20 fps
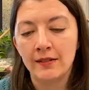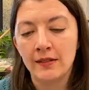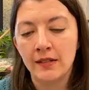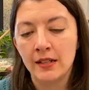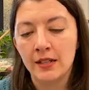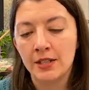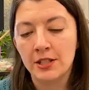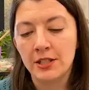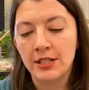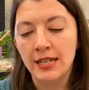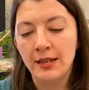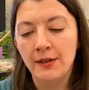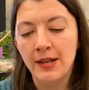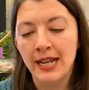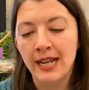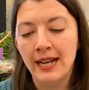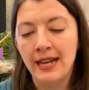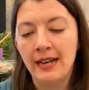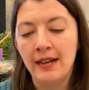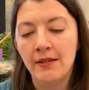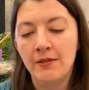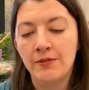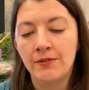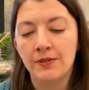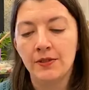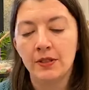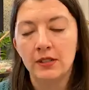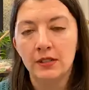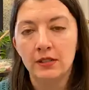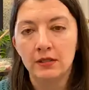So now I have,
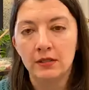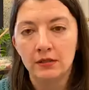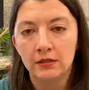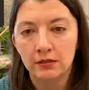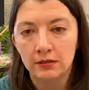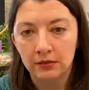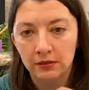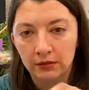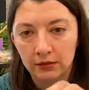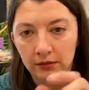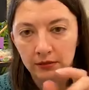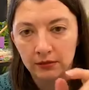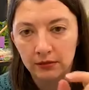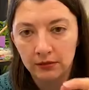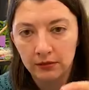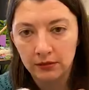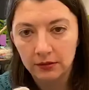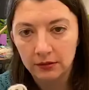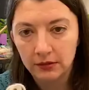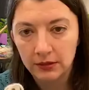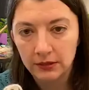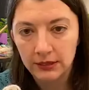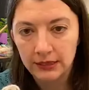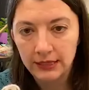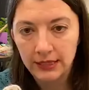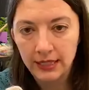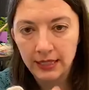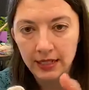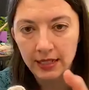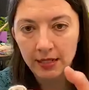
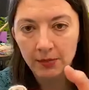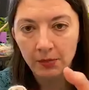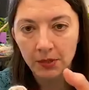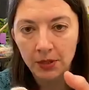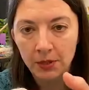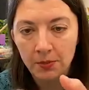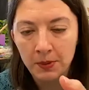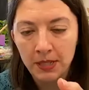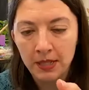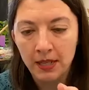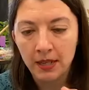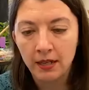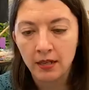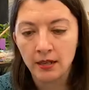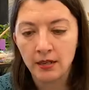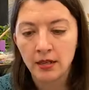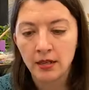see, some loops there.